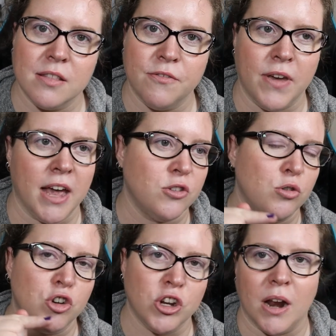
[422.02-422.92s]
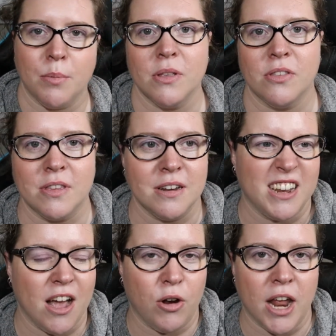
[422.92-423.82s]
are the facts you shut up and sit
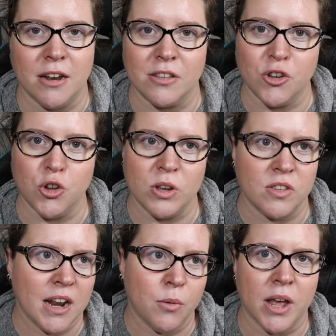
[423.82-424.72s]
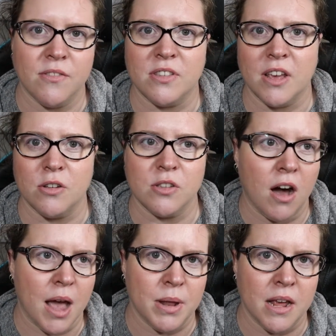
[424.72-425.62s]
down and listen to exactly what I have to say because
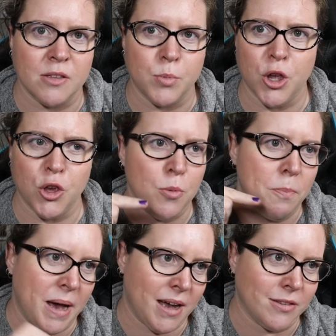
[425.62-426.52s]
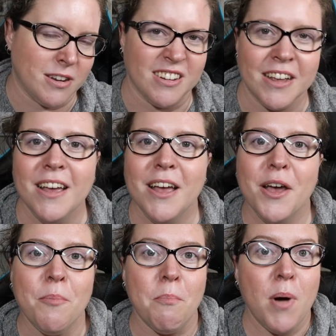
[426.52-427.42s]
I'm an expert you bastard
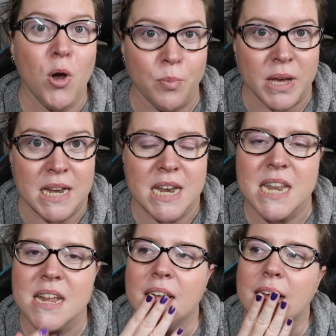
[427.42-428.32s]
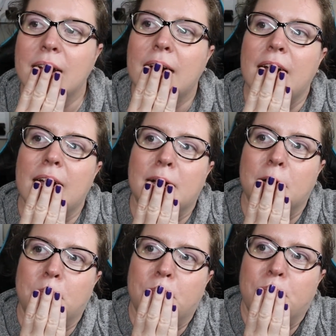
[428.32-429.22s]
moment
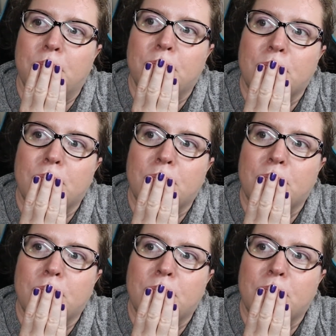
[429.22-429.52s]
um,